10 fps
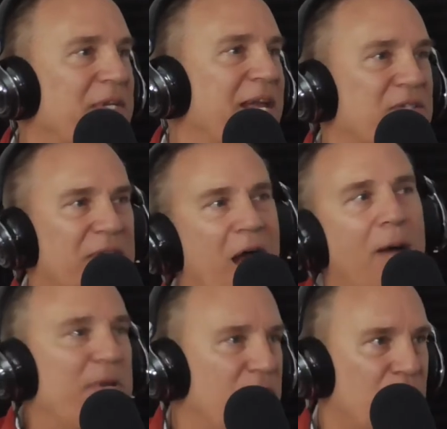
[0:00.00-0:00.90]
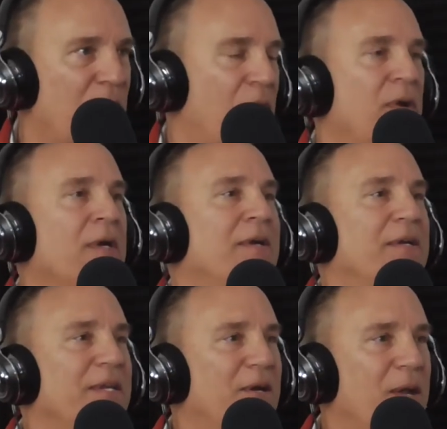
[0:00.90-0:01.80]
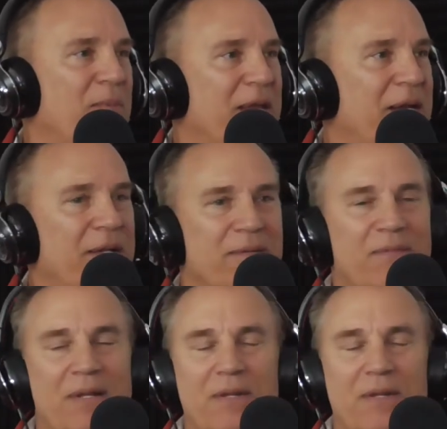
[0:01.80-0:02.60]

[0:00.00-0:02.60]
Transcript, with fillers: and he has a comedy show. Yeah. You know what I mean? And it,